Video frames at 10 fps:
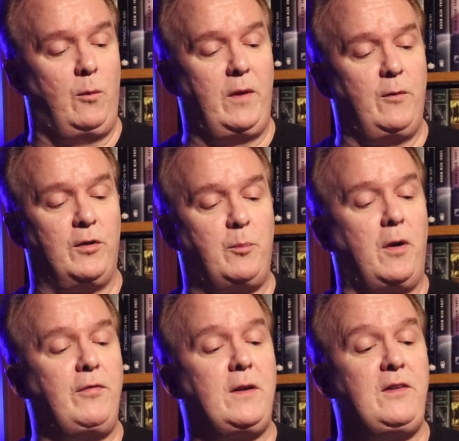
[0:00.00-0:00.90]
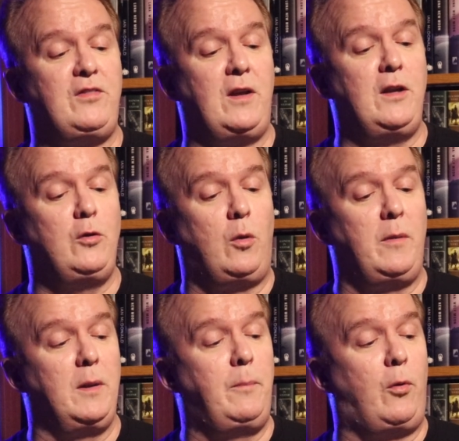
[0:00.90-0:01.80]
the one that was perfectly sane and
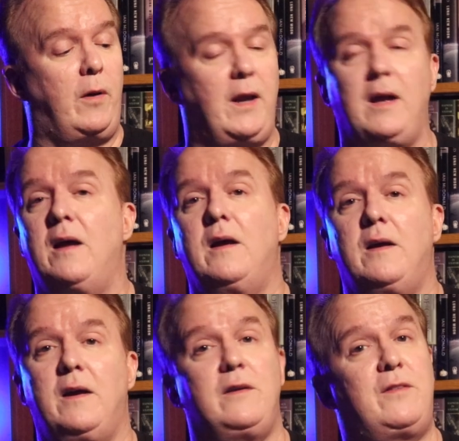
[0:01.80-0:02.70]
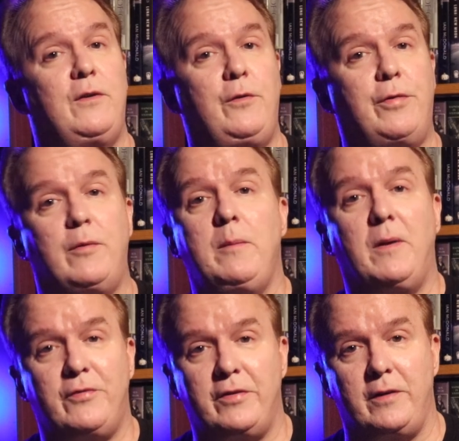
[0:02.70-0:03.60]
normal and boring until three
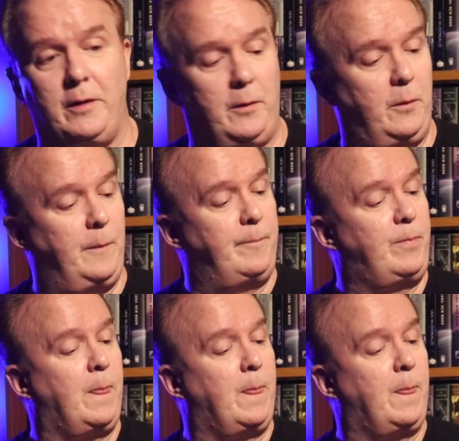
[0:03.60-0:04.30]
months ago.